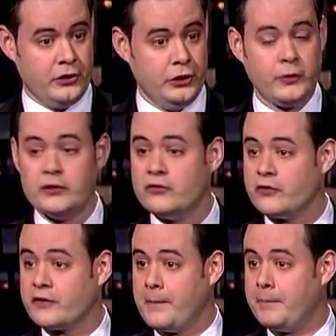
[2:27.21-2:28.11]
you can
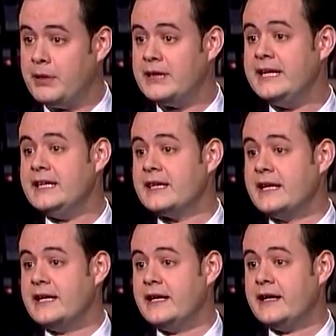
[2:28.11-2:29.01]
just
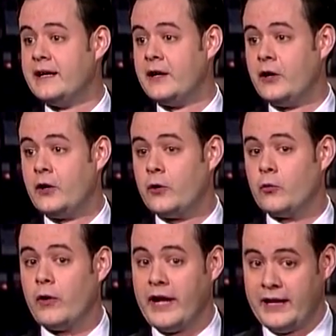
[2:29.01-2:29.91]
completely
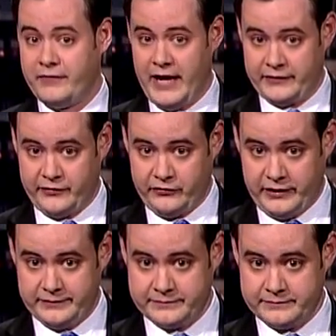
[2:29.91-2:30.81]
run out of oxygen?